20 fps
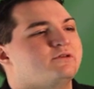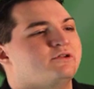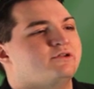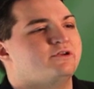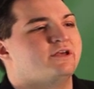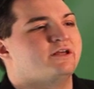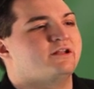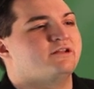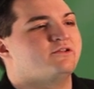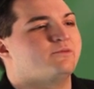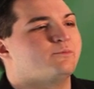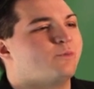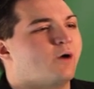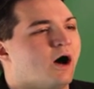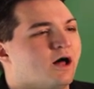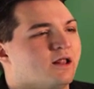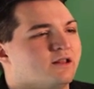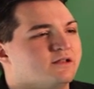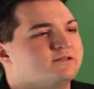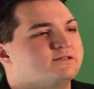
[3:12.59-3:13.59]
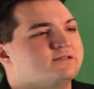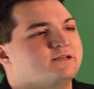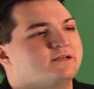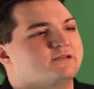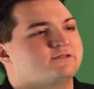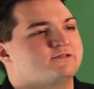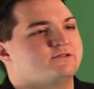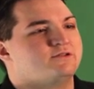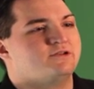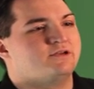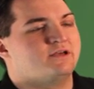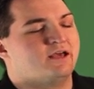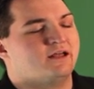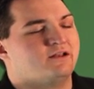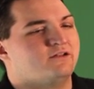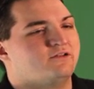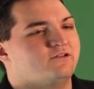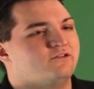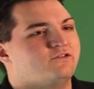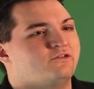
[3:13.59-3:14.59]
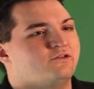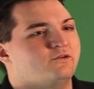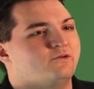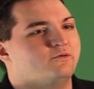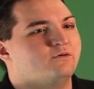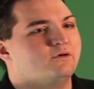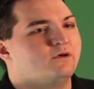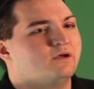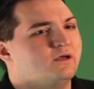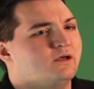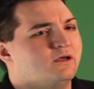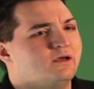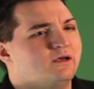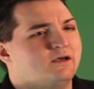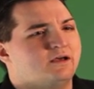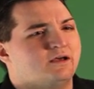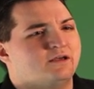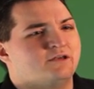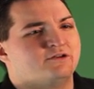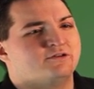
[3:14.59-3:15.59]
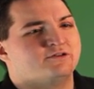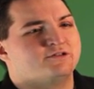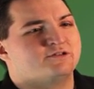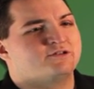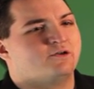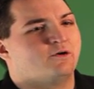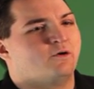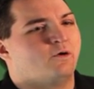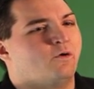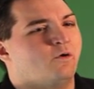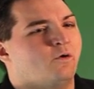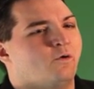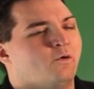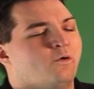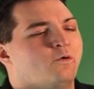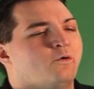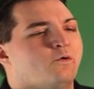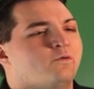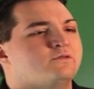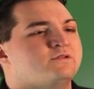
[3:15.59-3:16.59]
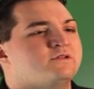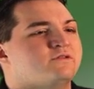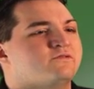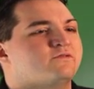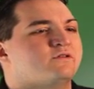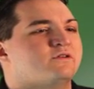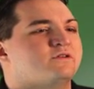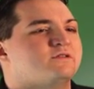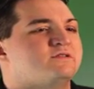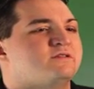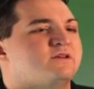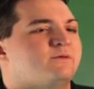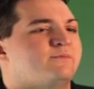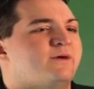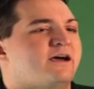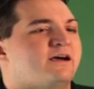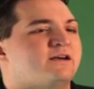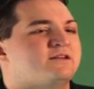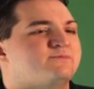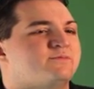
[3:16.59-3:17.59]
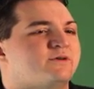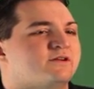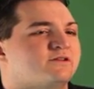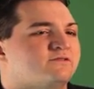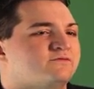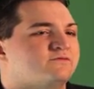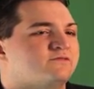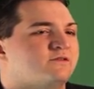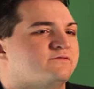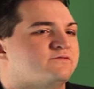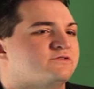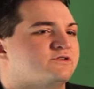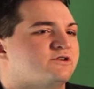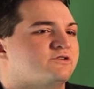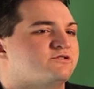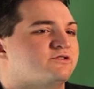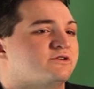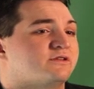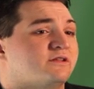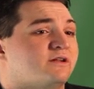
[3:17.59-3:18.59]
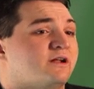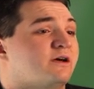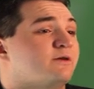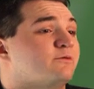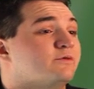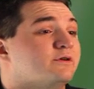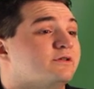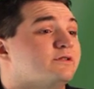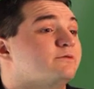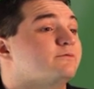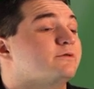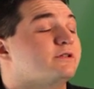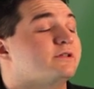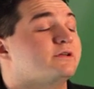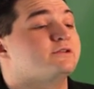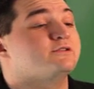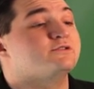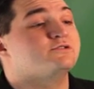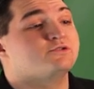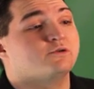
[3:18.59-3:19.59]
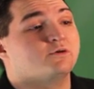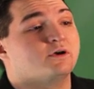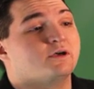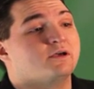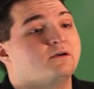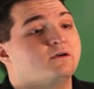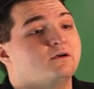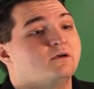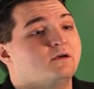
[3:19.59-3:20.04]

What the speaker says: You get into politics, and you get into, just a whole different aspect of Star Trek that I really, really enjoy.